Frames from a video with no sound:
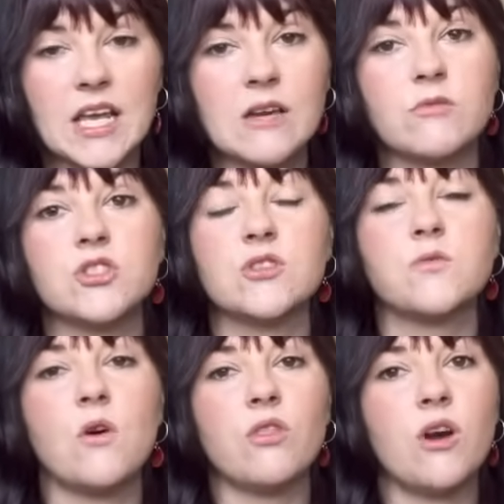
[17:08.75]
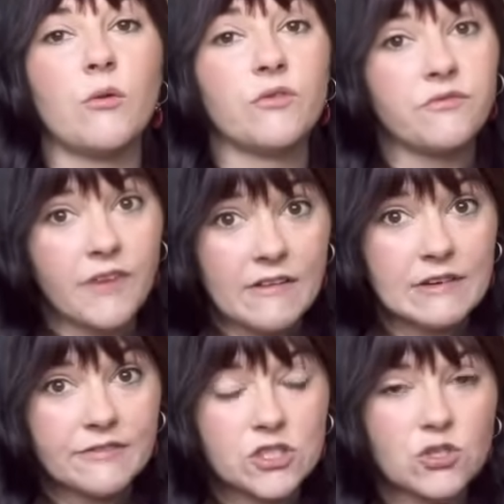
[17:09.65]
It was just one that I was very
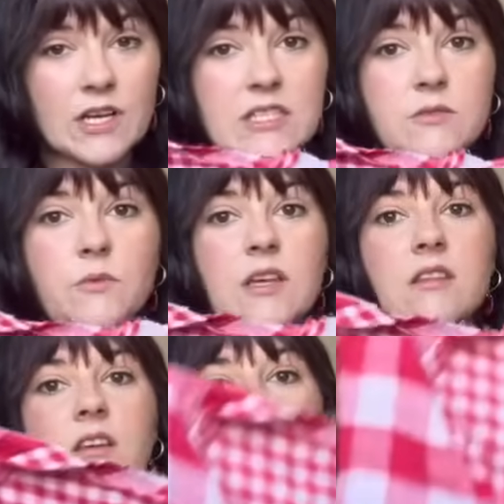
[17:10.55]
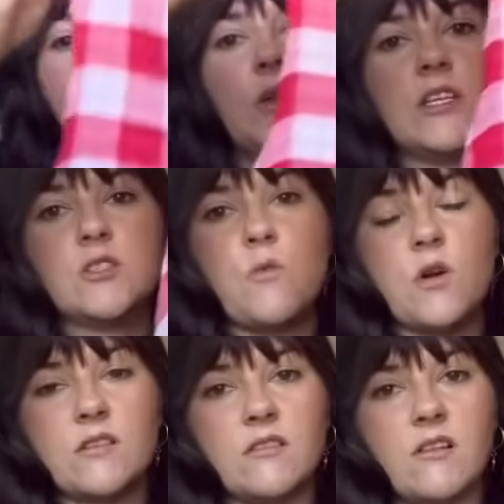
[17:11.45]
frustrated with, and I've put it to
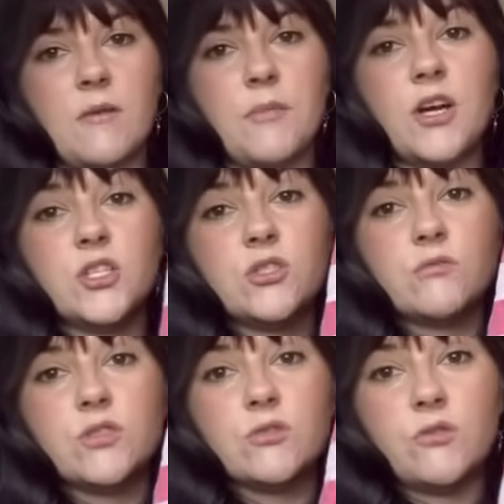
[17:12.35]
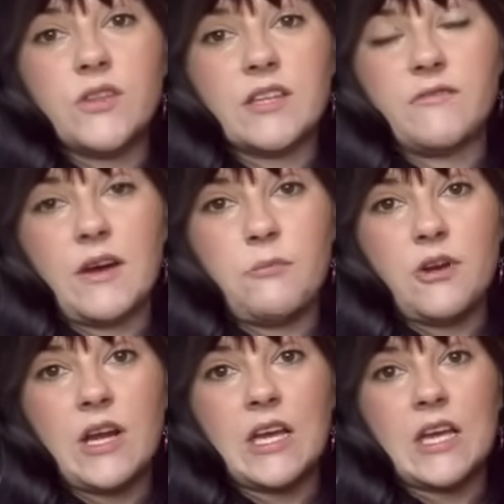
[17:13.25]
one side. But I do adore this
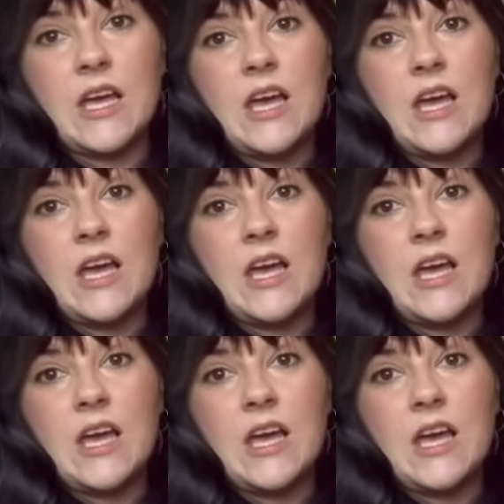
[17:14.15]
fabric.